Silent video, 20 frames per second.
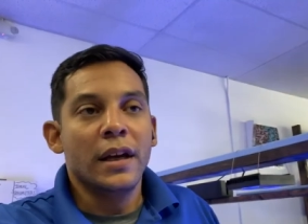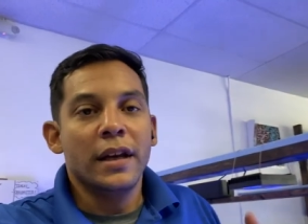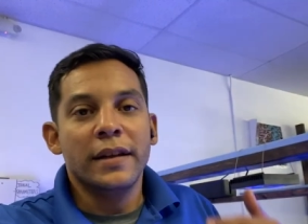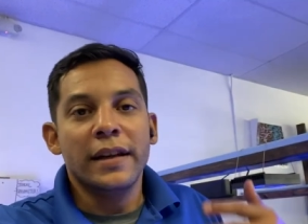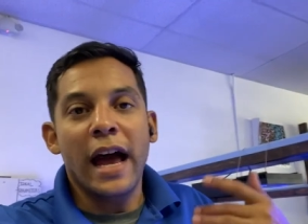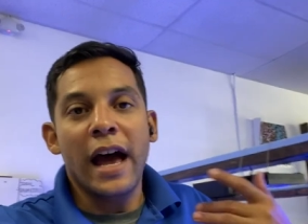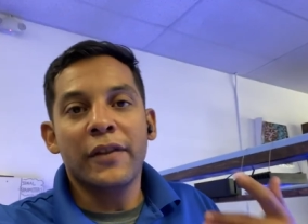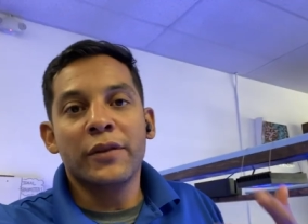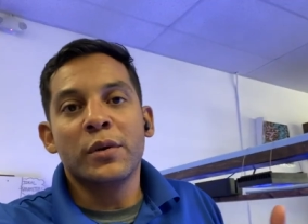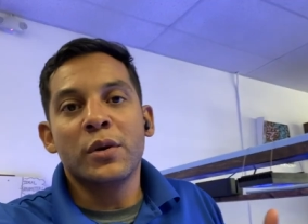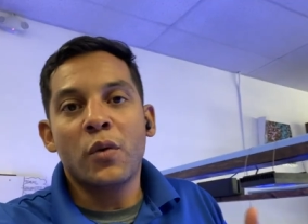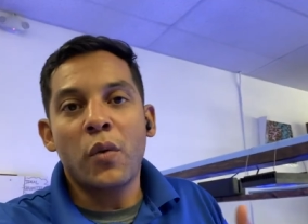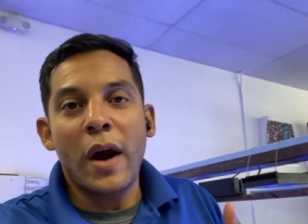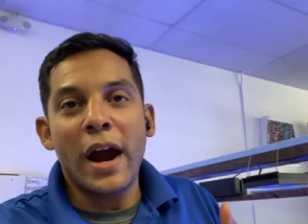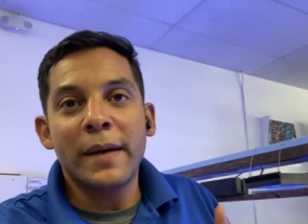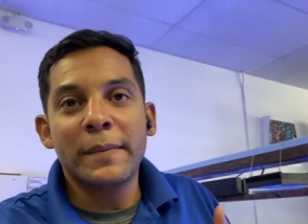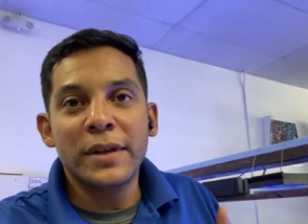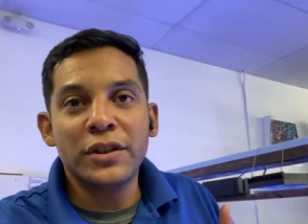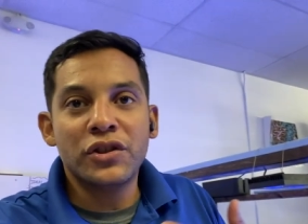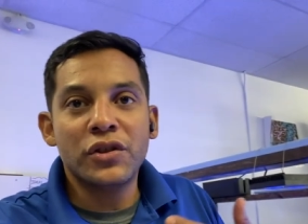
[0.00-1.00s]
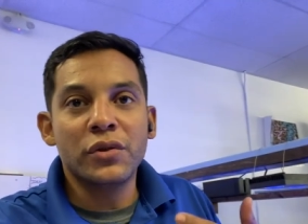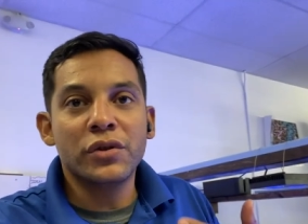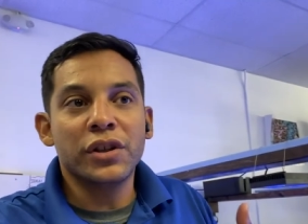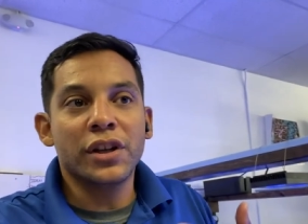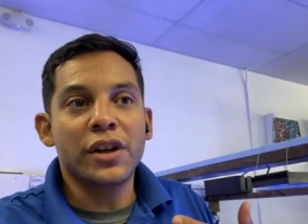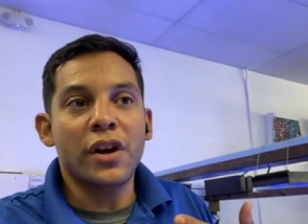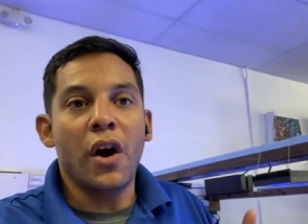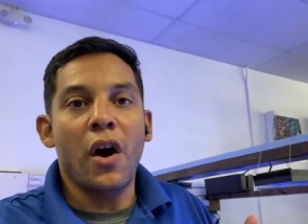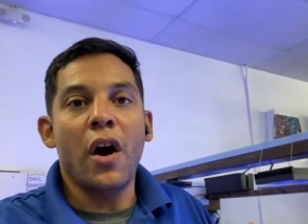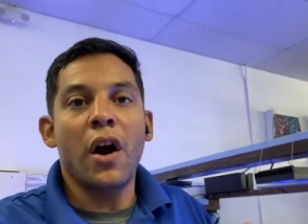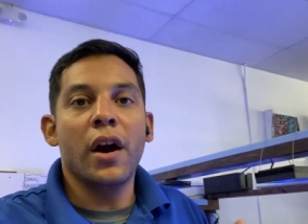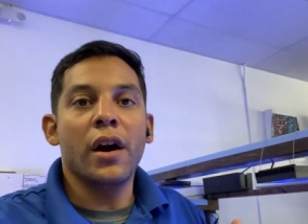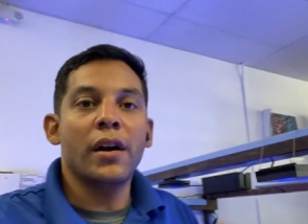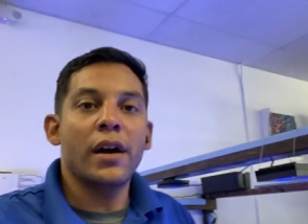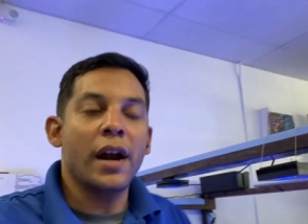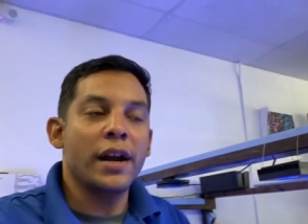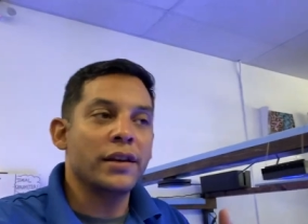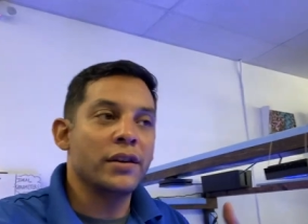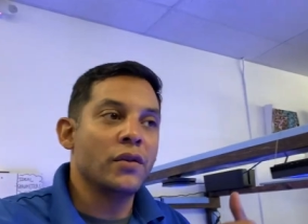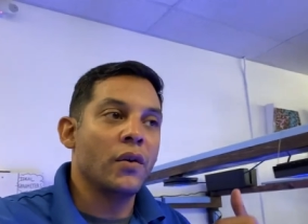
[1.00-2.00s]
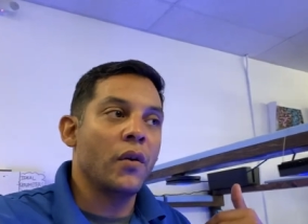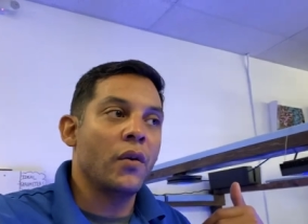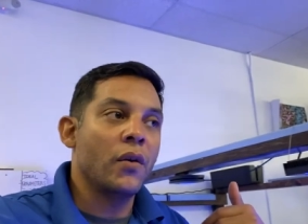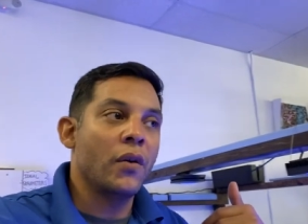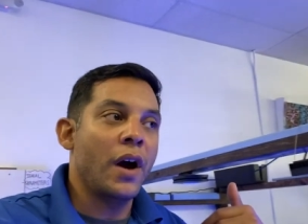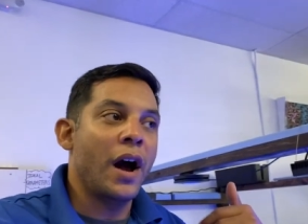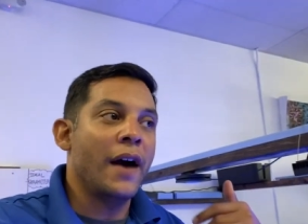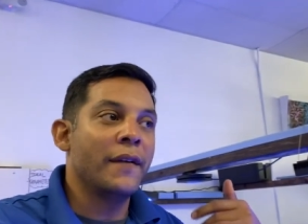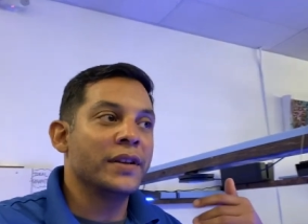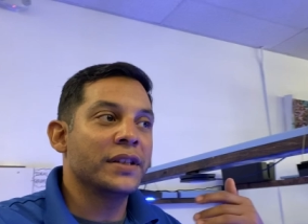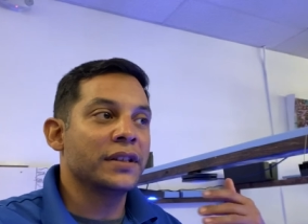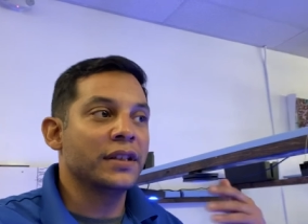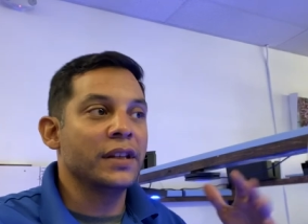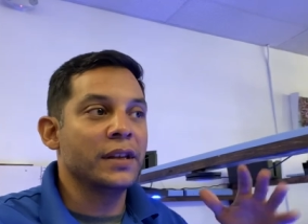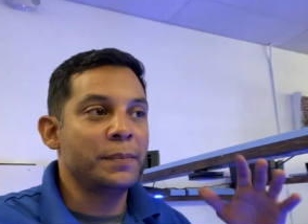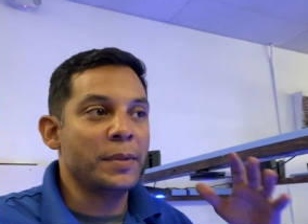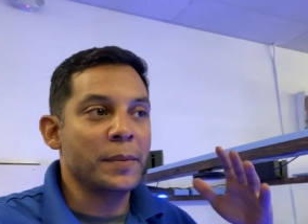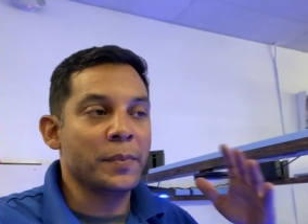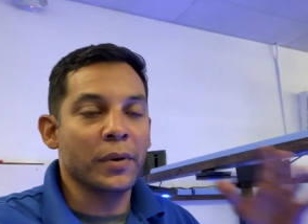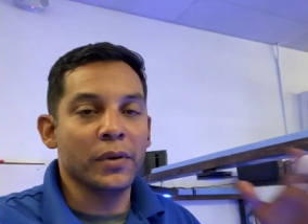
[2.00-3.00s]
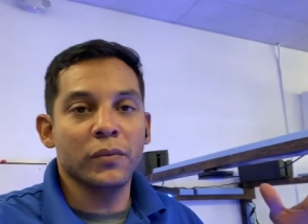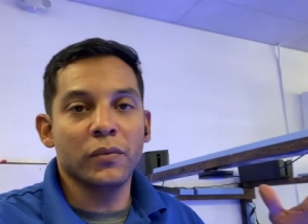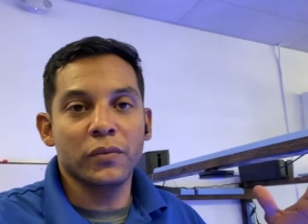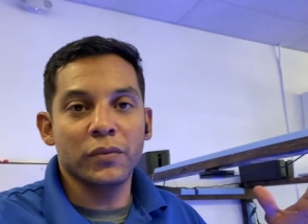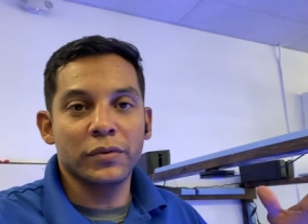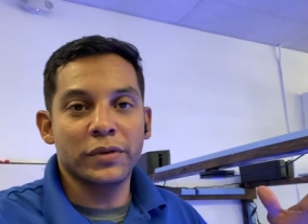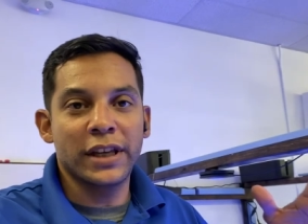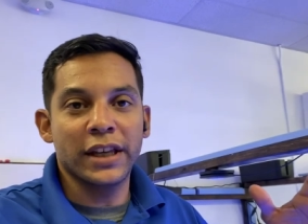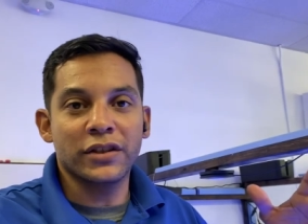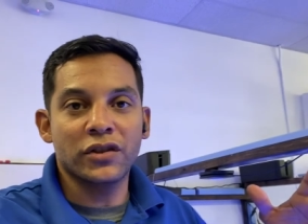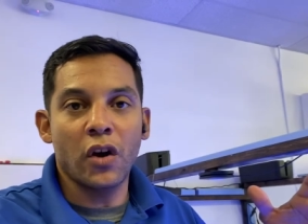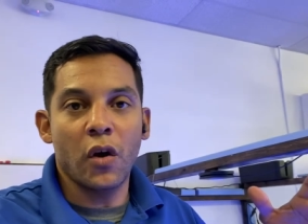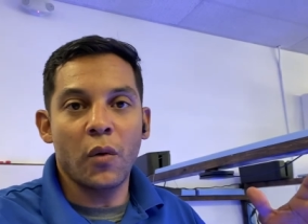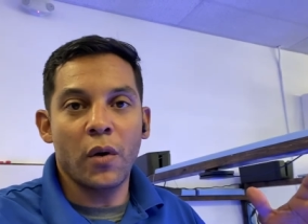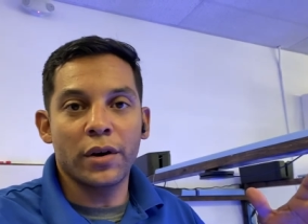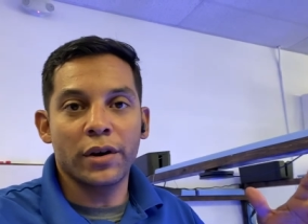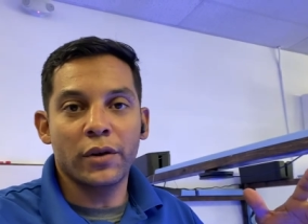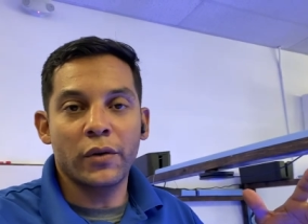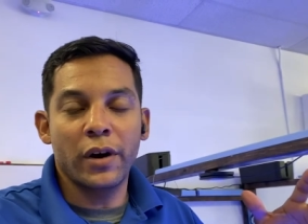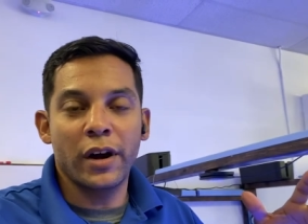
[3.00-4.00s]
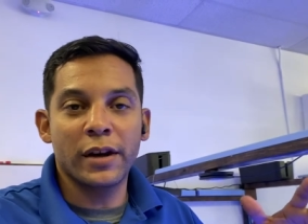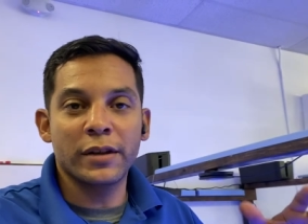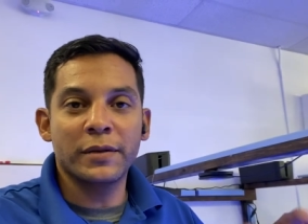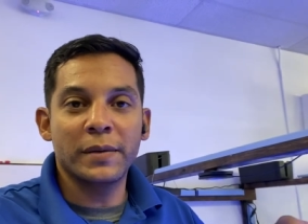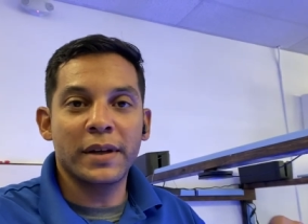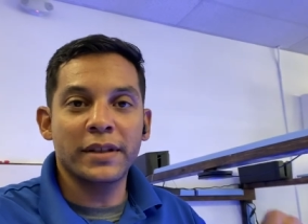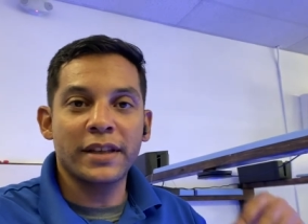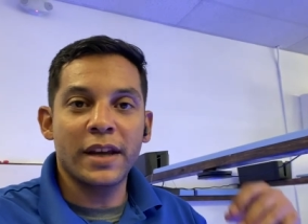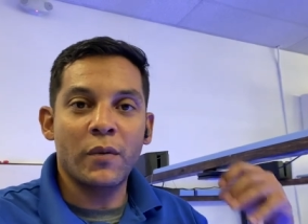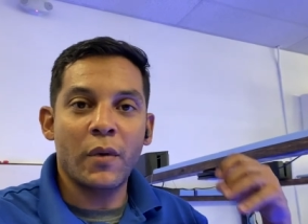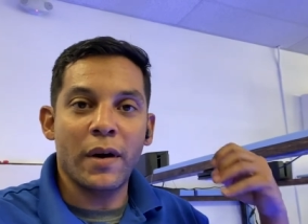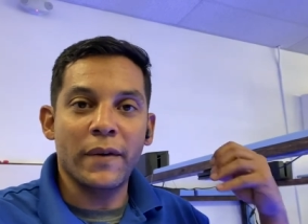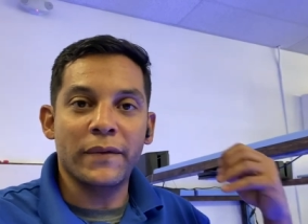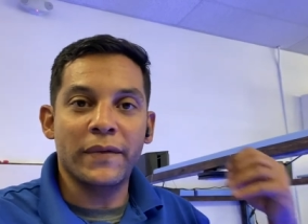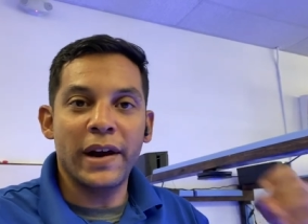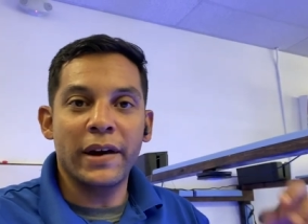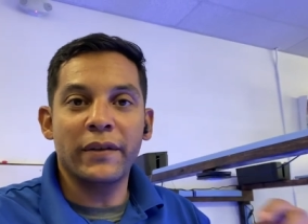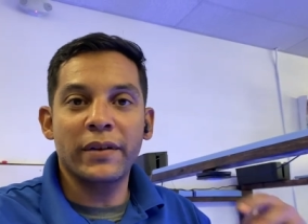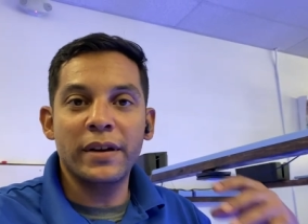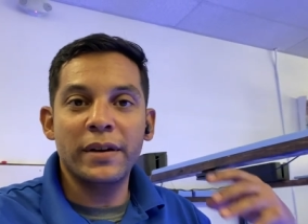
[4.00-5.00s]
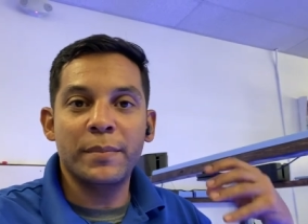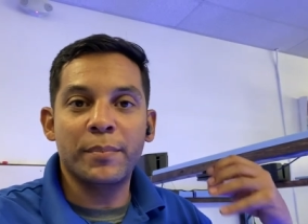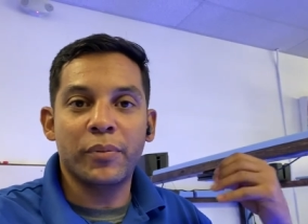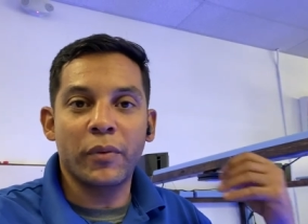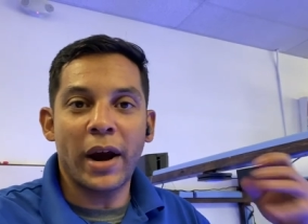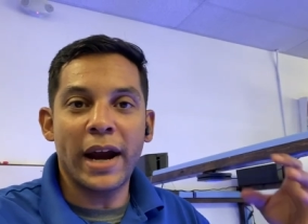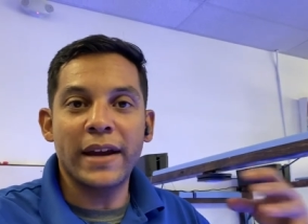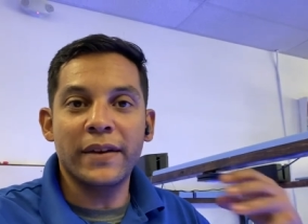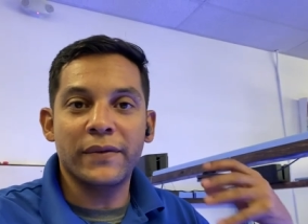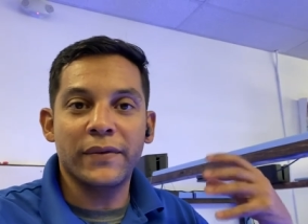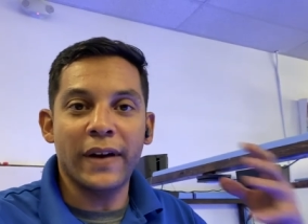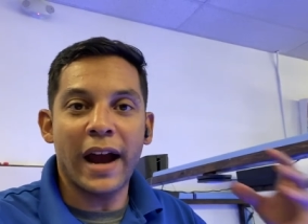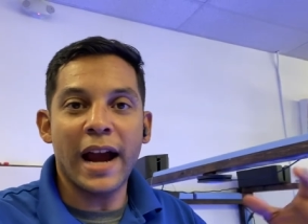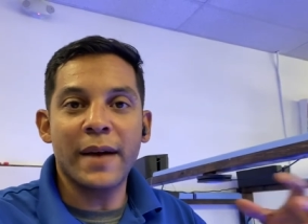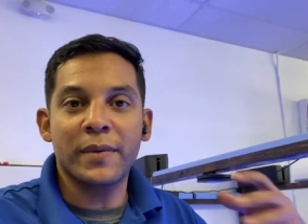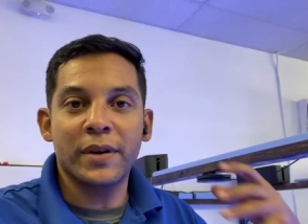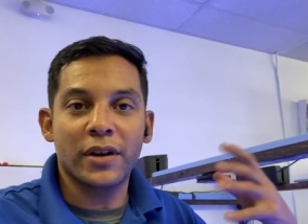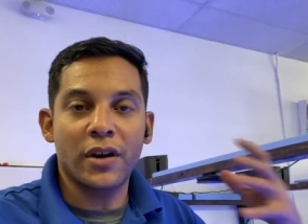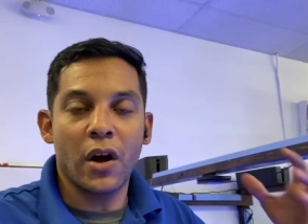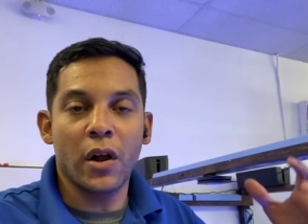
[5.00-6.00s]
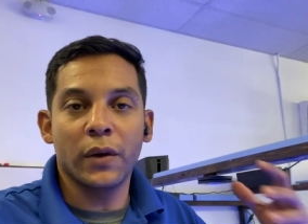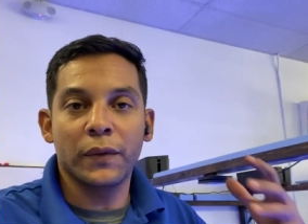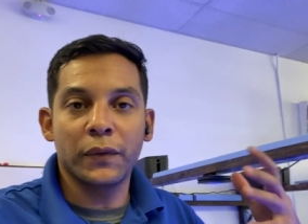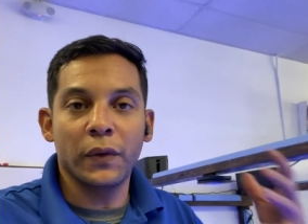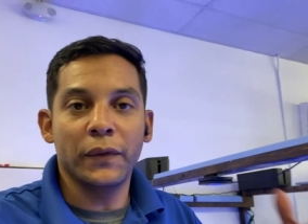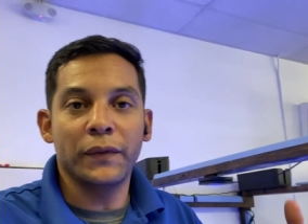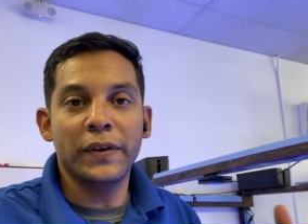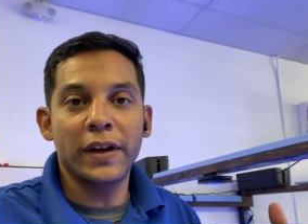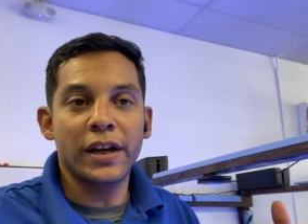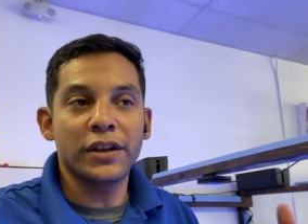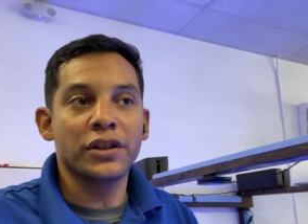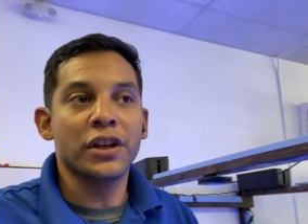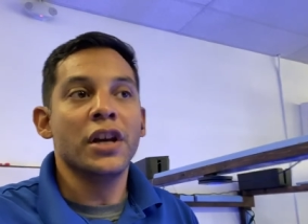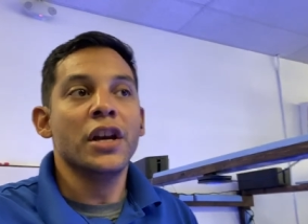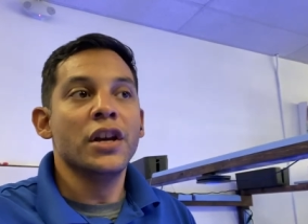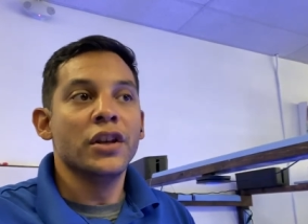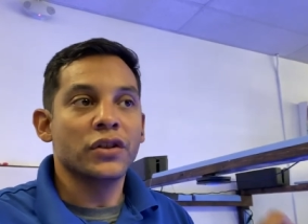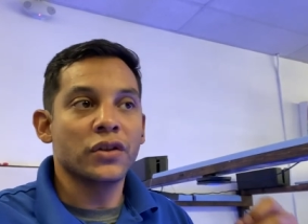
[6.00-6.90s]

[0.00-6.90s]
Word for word: Now the requirements usually are, you know, obviously people get saltwater aquariums because they want very bright, vibrant, colorful fish.